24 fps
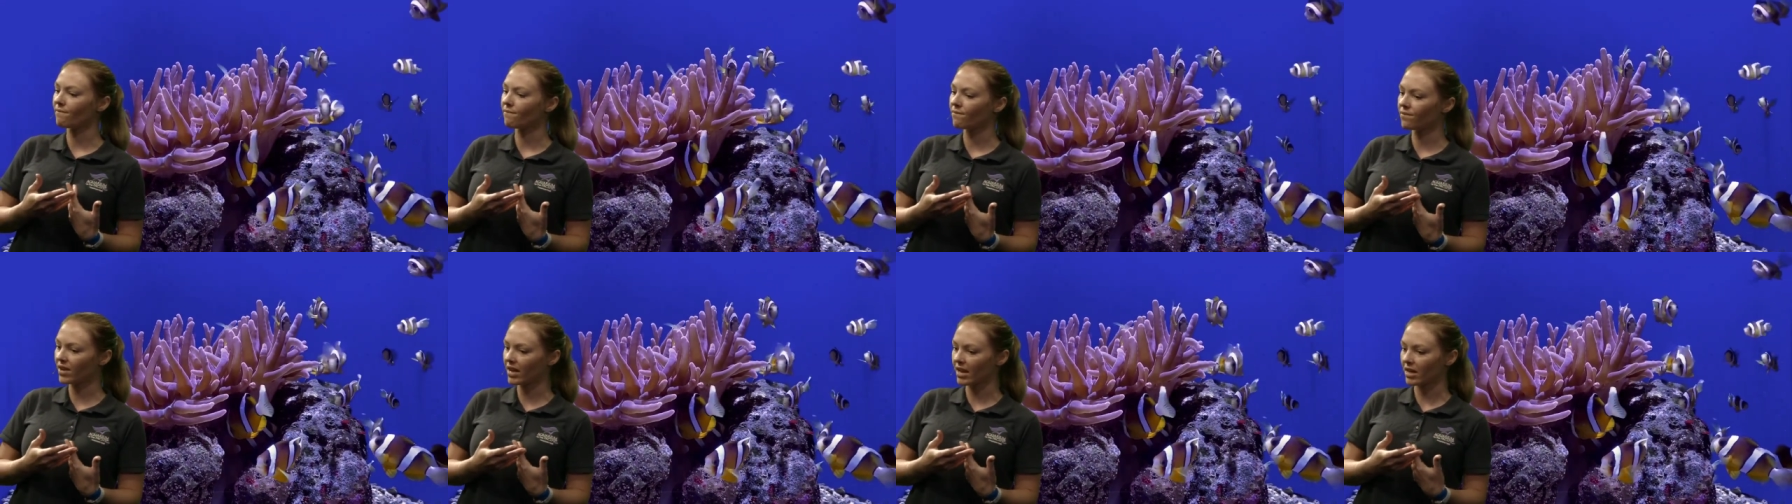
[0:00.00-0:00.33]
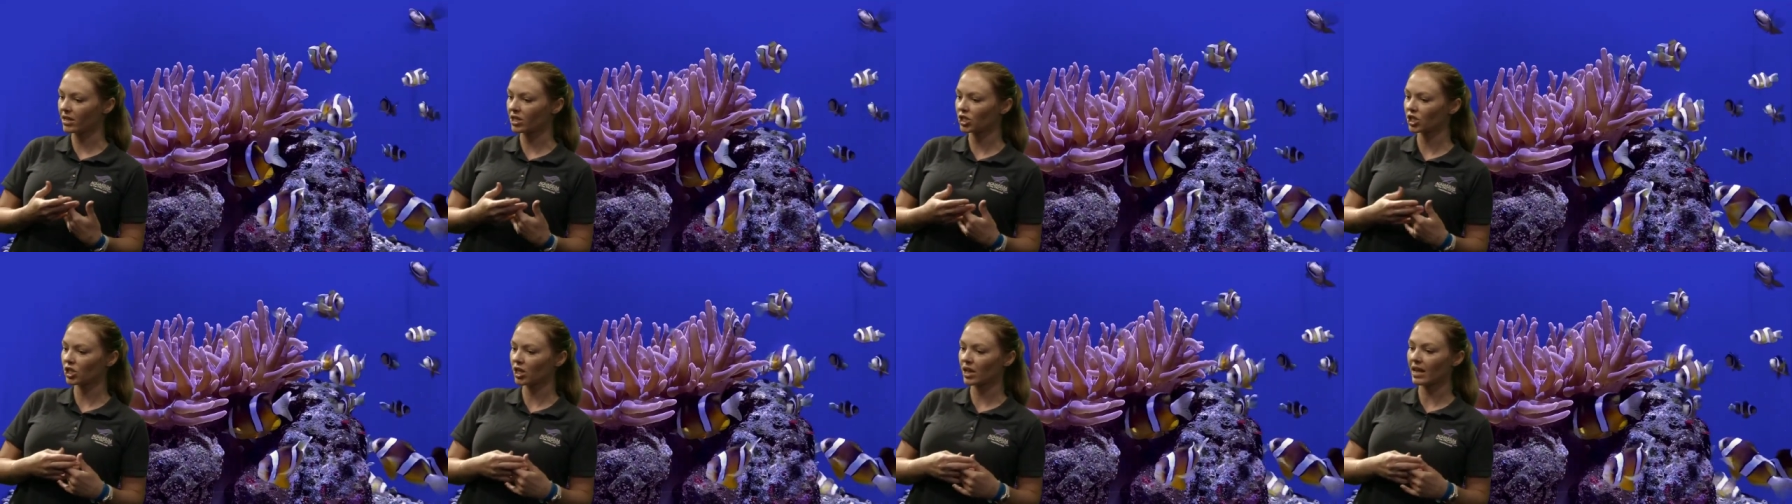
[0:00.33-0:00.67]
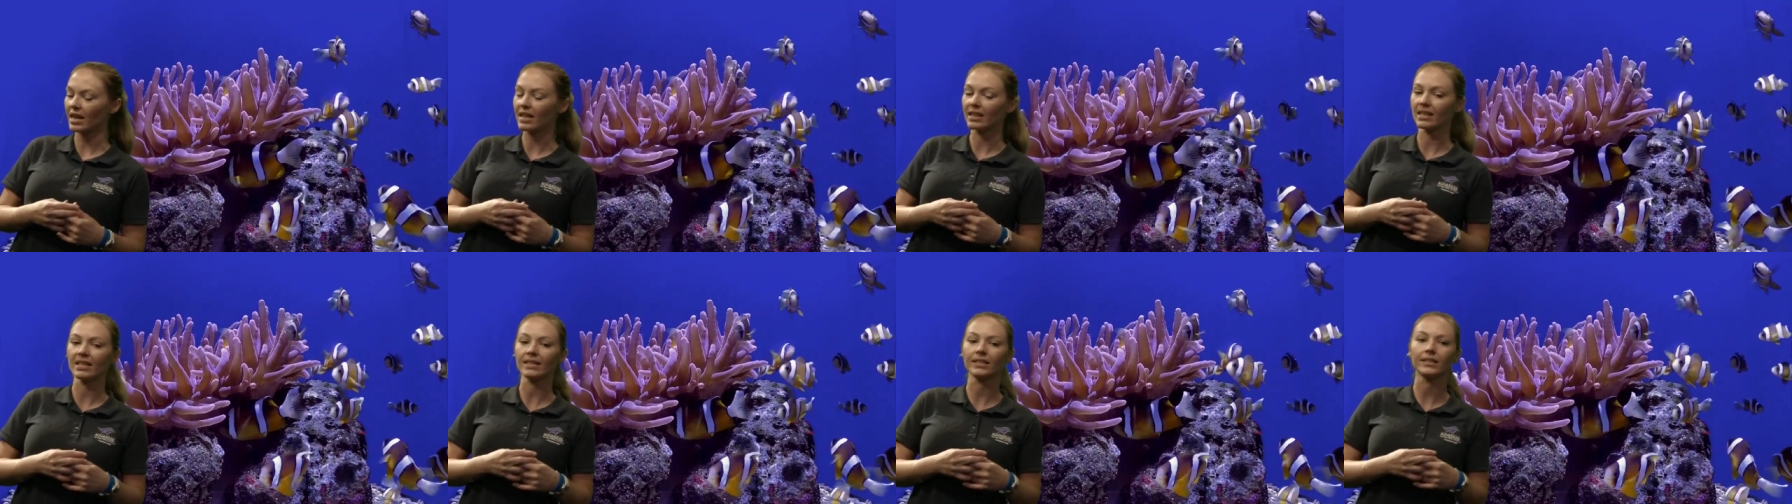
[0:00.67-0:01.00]
fish
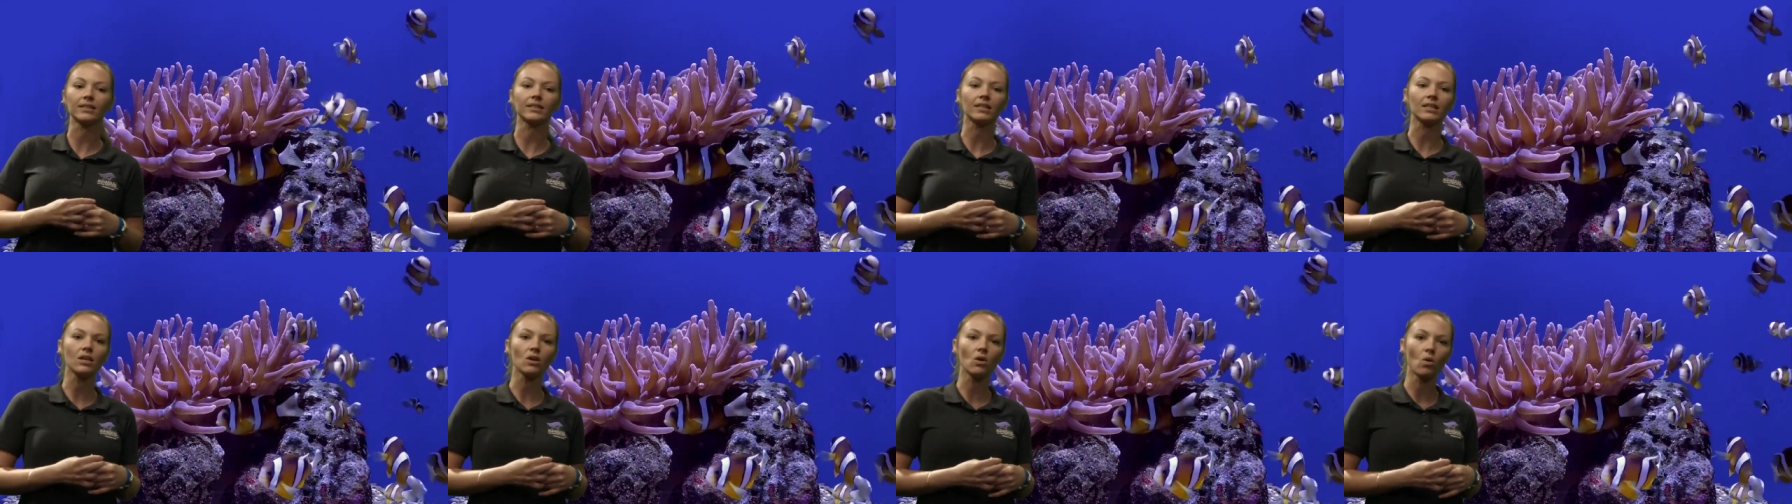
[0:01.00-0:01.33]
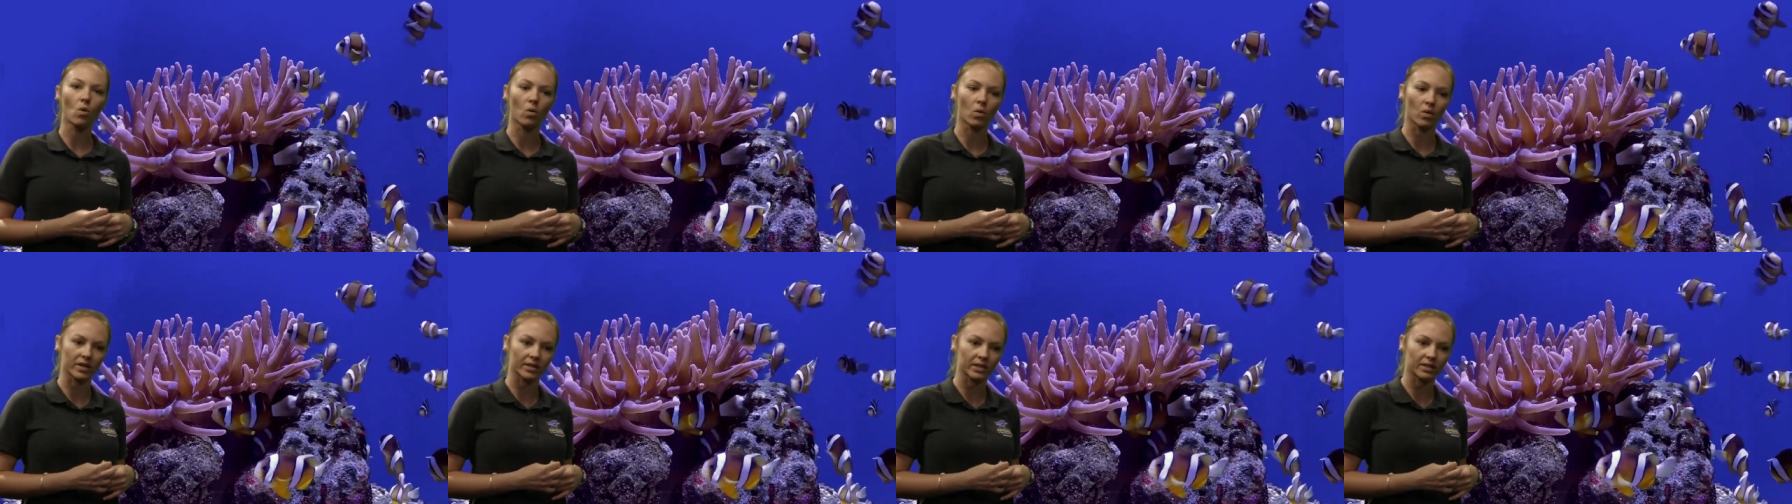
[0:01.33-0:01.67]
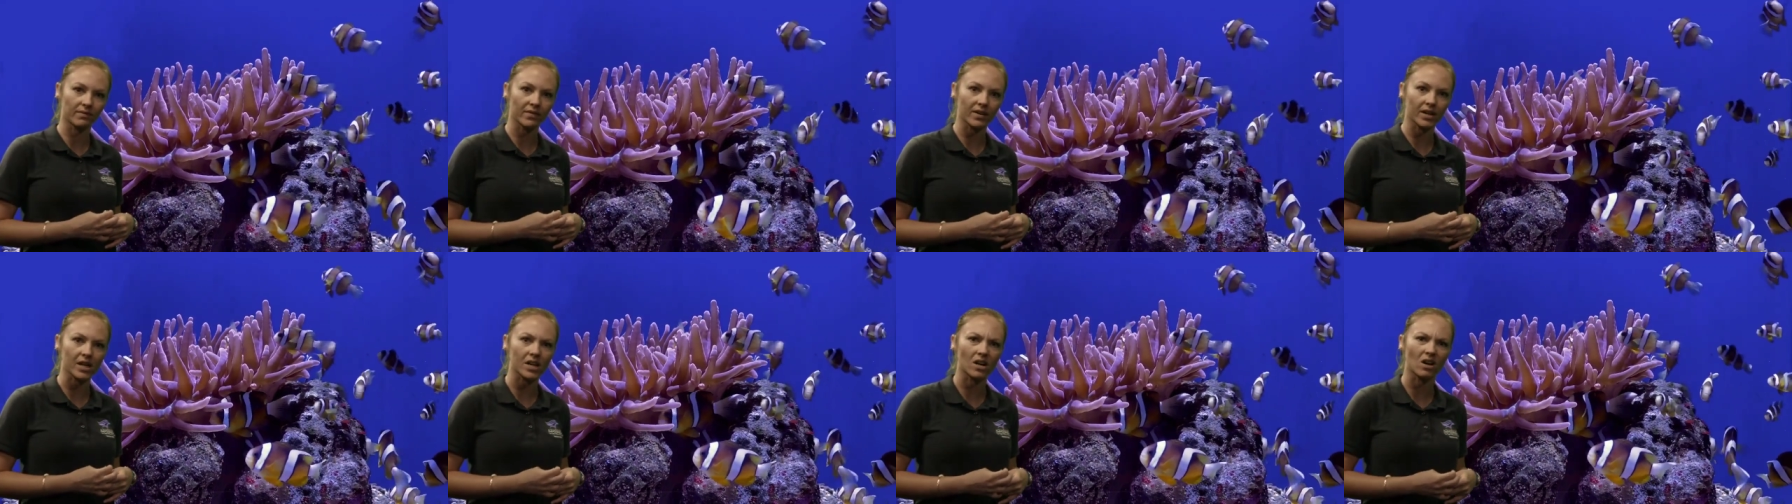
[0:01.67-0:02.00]
in the seahorse
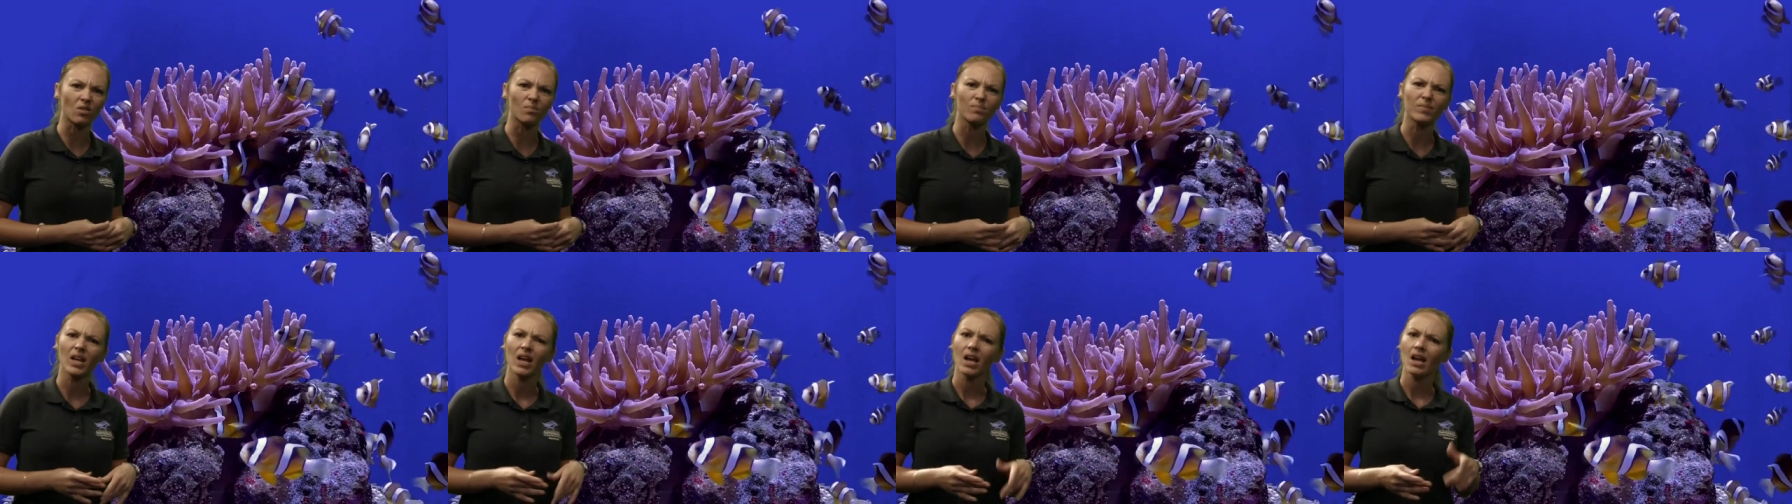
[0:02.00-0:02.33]
video?